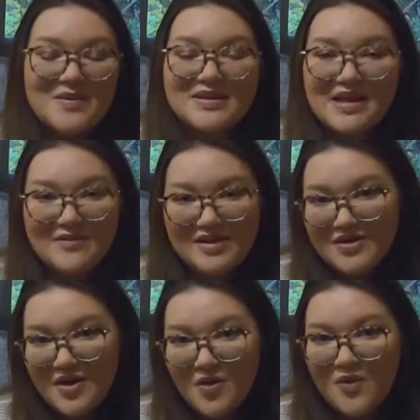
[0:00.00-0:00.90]
Let me
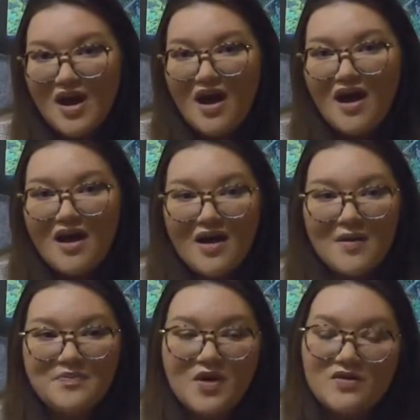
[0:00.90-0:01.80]
know,
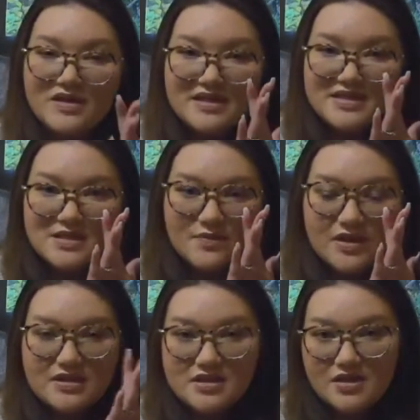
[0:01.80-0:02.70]
are these some
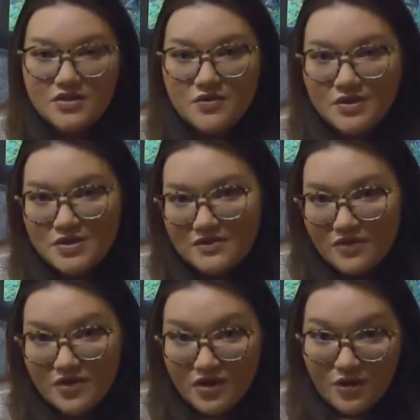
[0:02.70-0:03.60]
things that you used
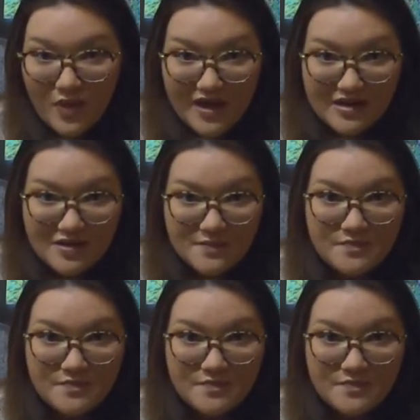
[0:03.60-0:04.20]
for your wedding?